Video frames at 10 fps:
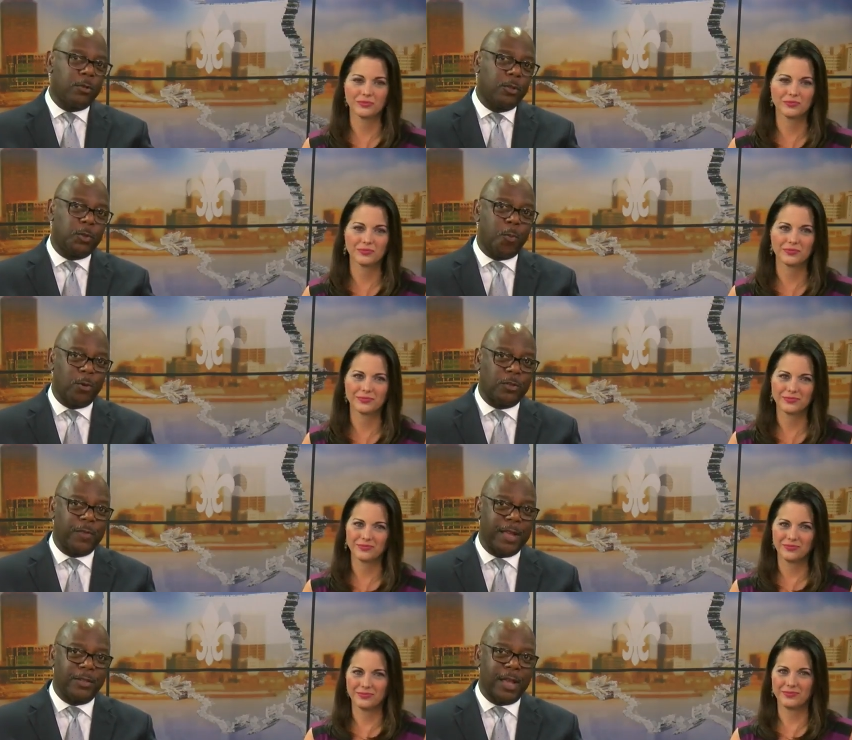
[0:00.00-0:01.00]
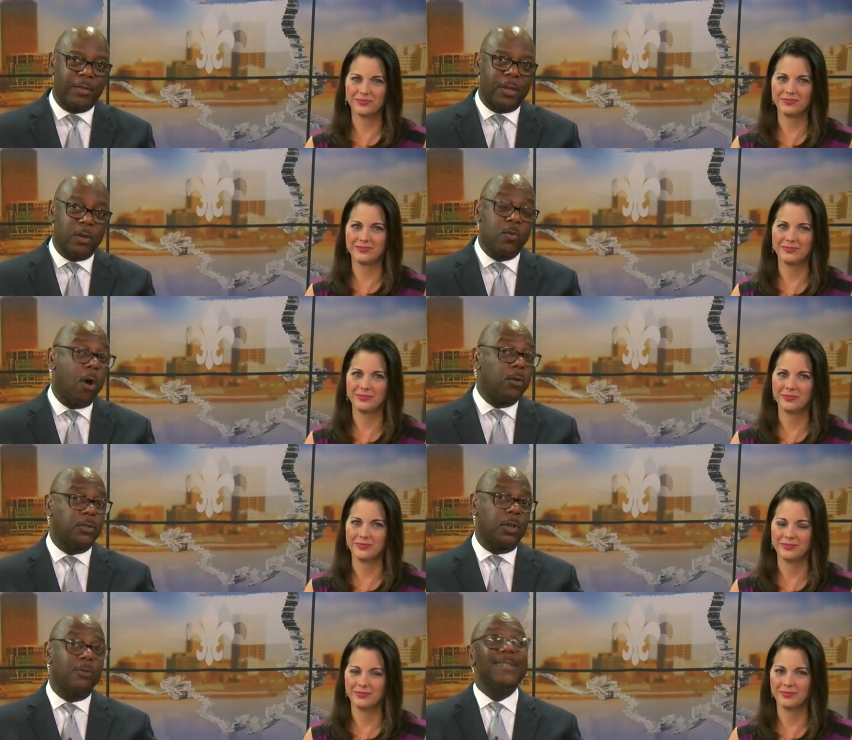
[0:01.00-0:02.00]
Speaker 1: all you sports fans out there who
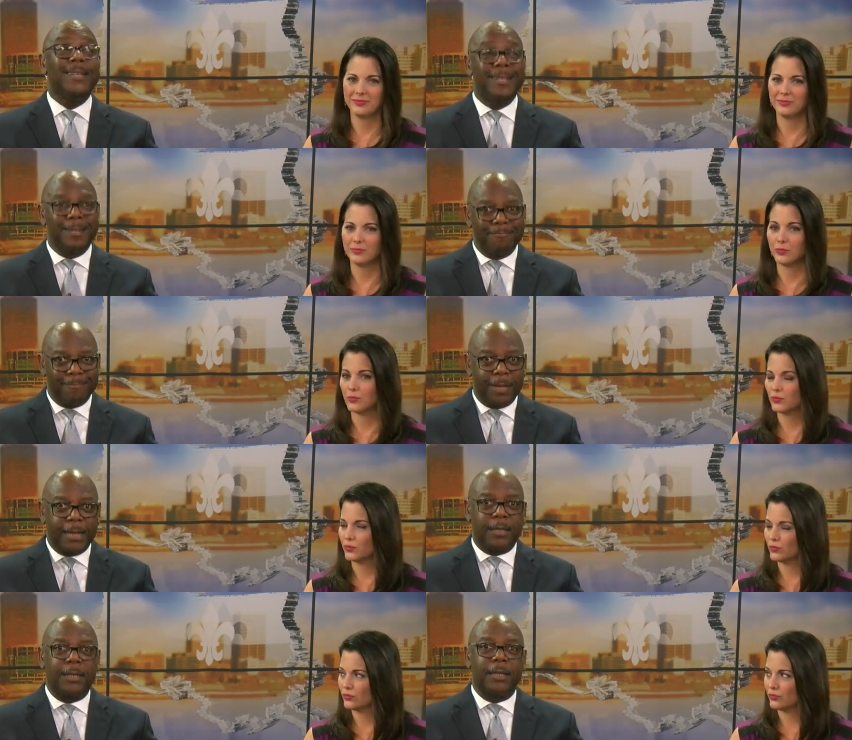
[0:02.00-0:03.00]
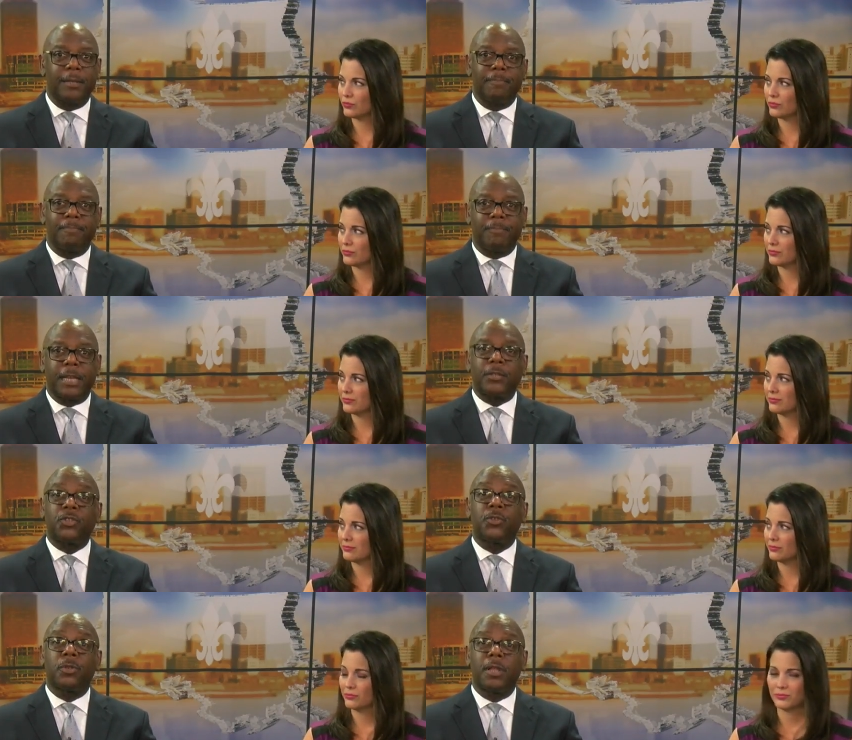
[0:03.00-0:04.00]
also like to
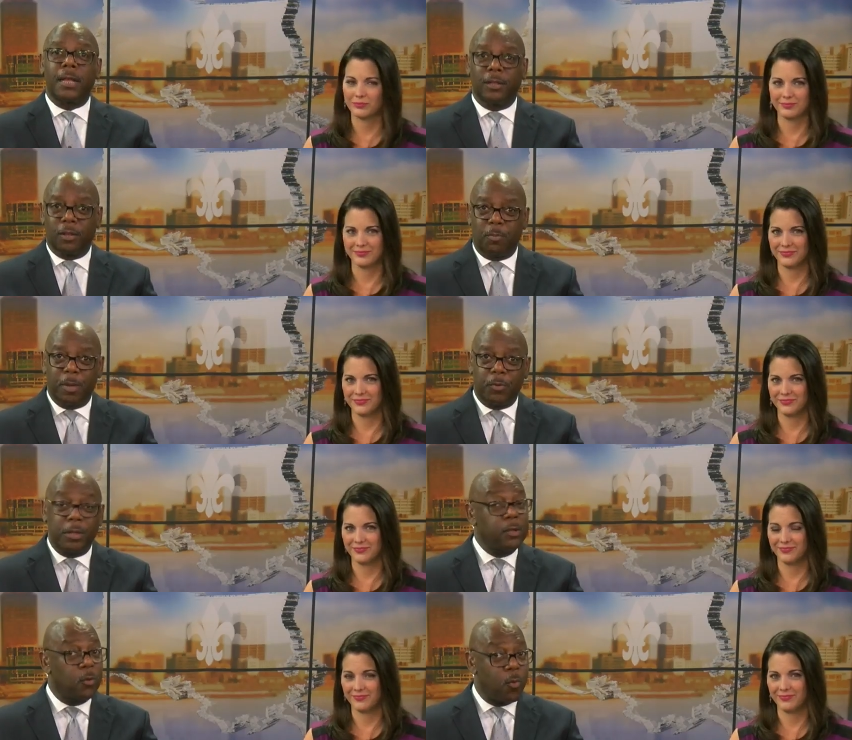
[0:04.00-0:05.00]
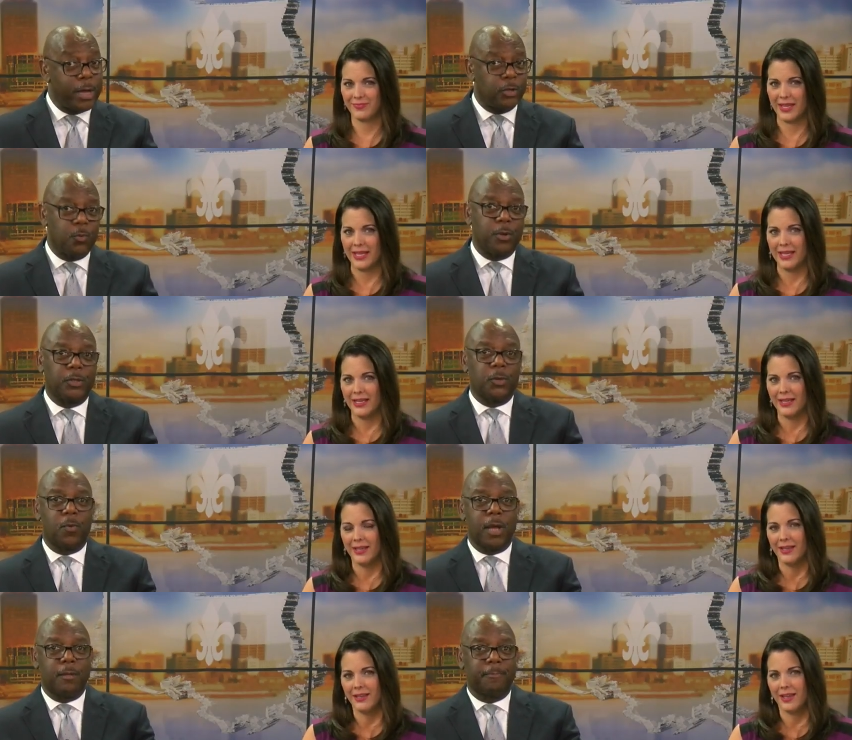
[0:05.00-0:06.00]
test your luck a little bit with a little wager once in a
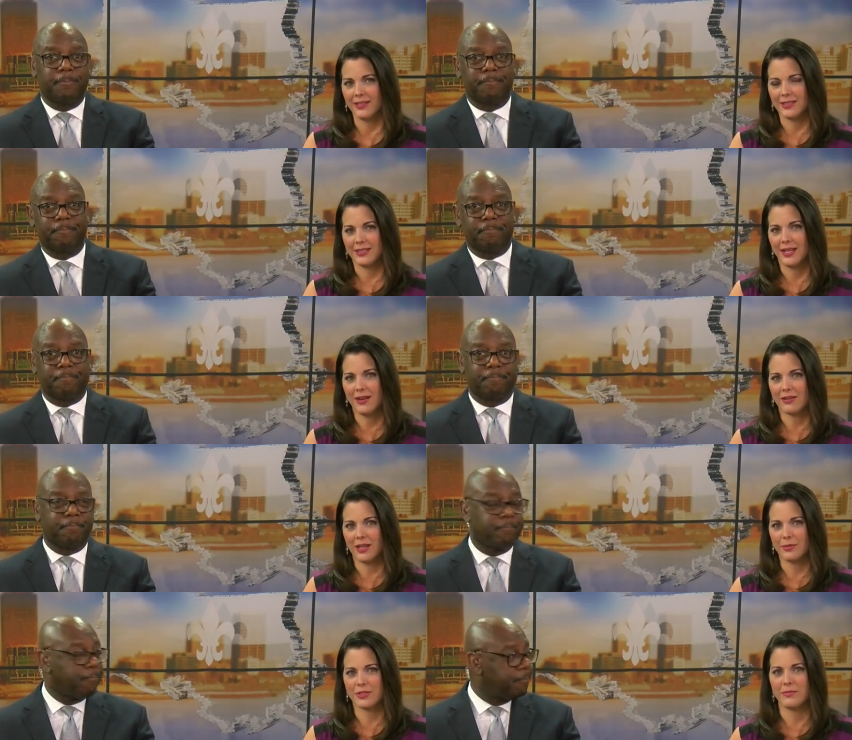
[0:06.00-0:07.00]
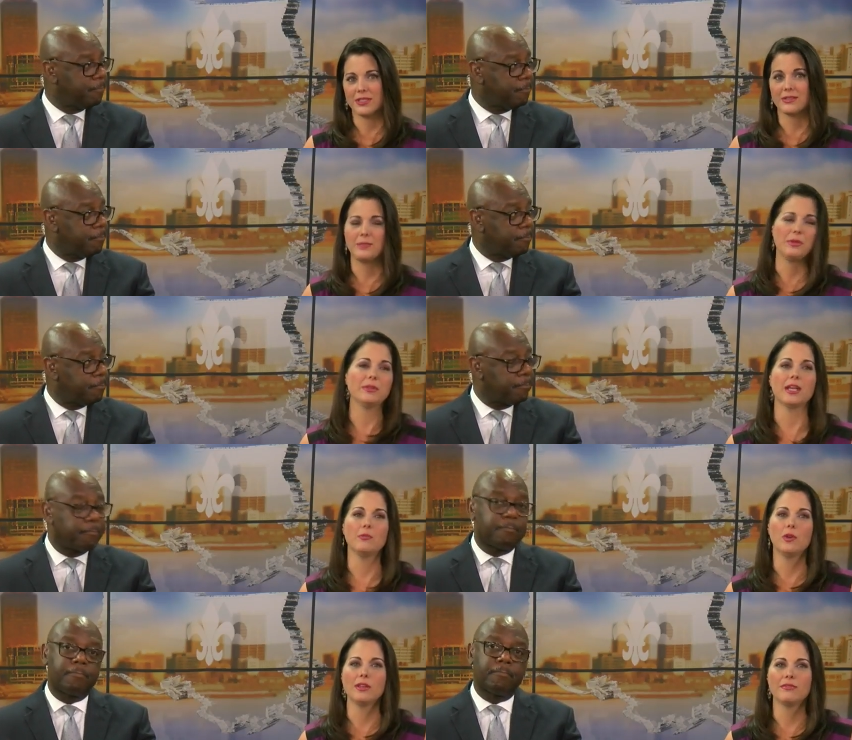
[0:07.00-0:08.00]
while.
Speaker 2: Yeah, today our neighbors in Mississippi
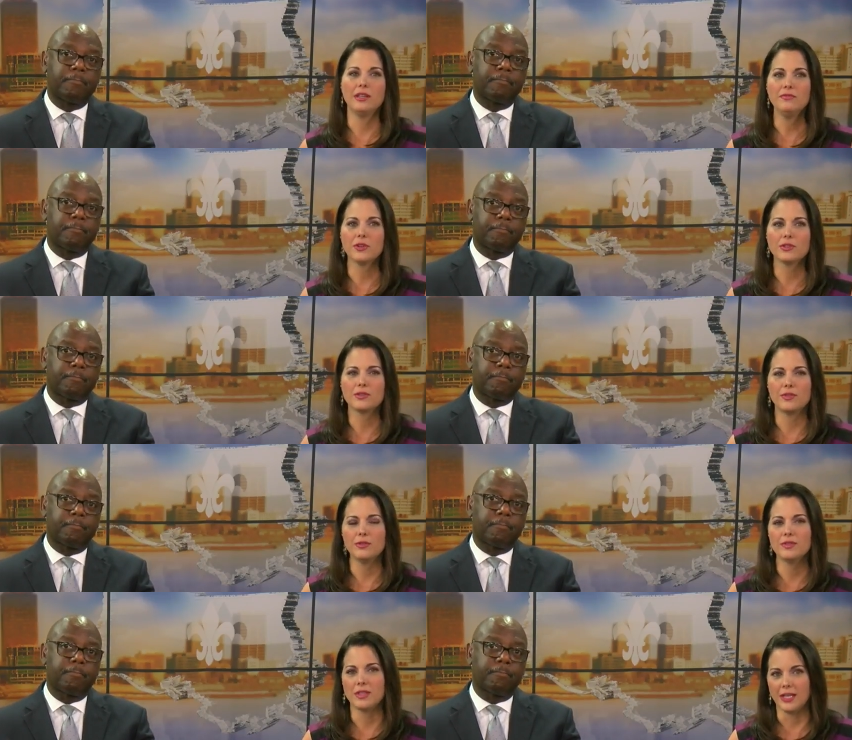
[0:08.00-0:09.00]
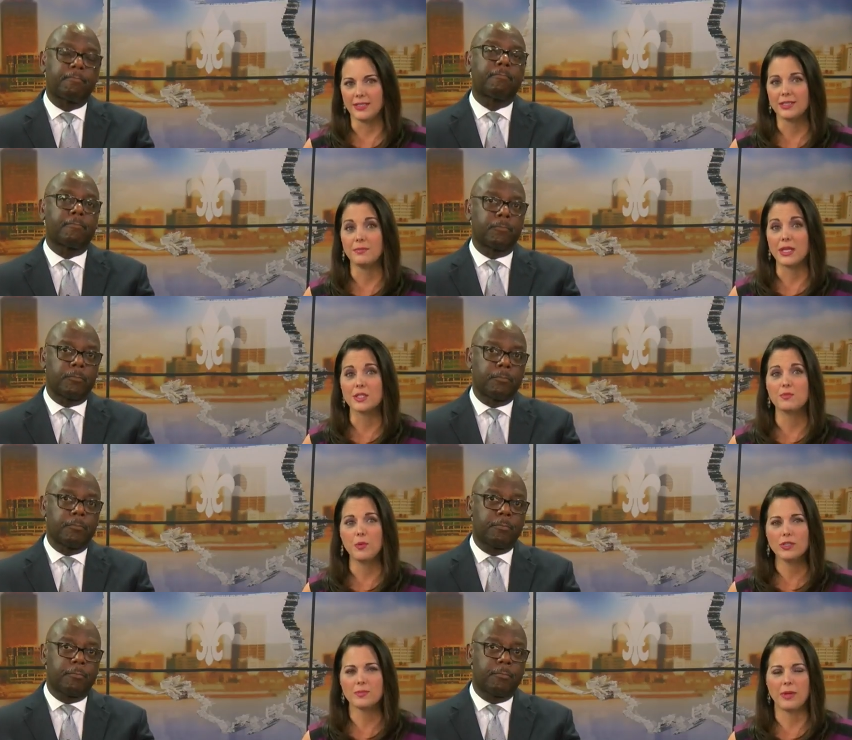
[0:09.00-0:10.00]
became one of the first few states to make
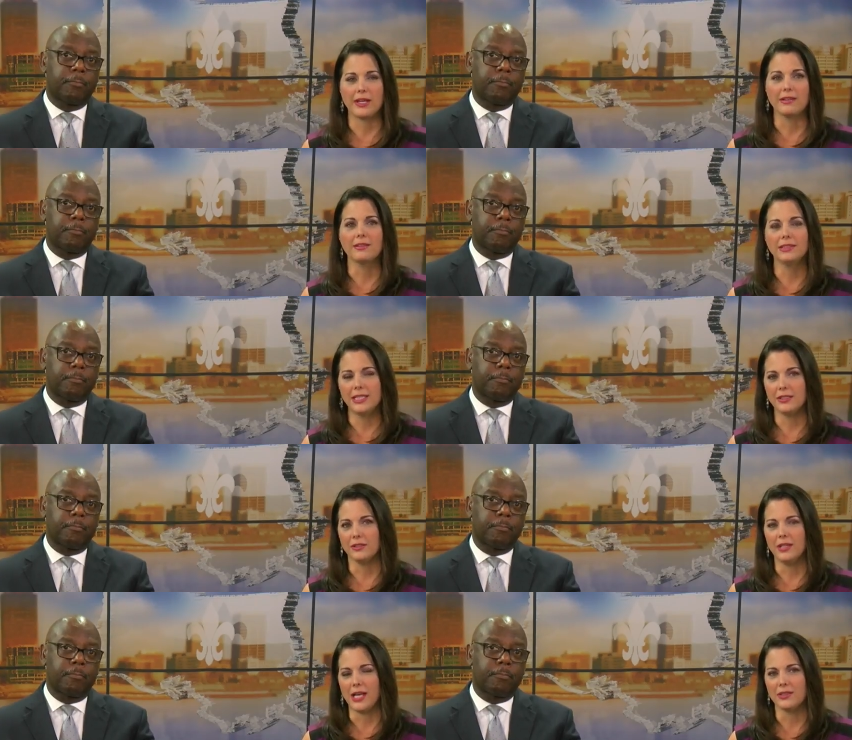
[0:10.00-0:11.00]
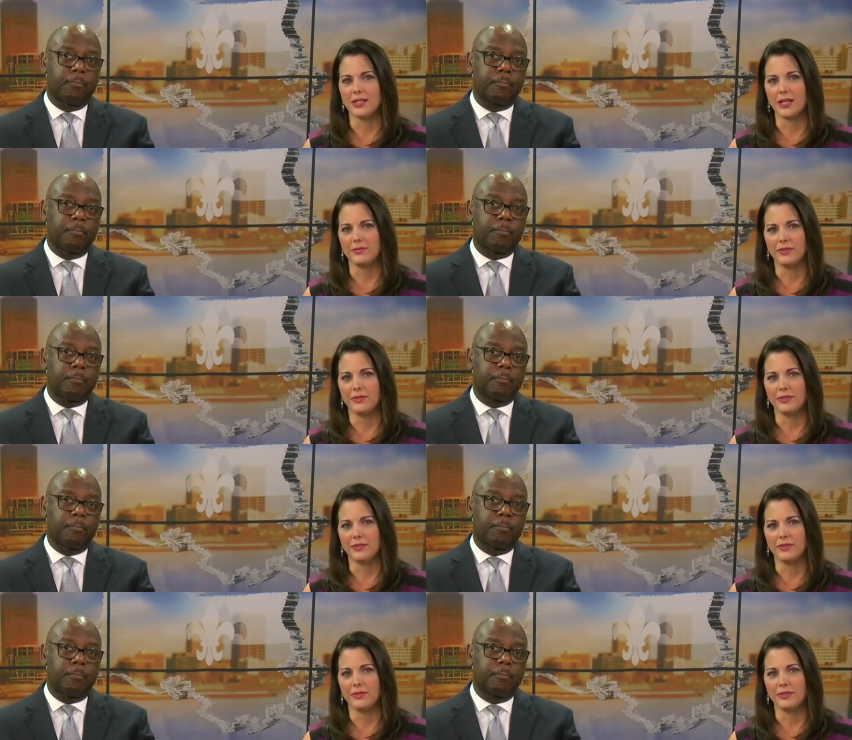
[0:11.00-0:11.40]
sports betting legal outside of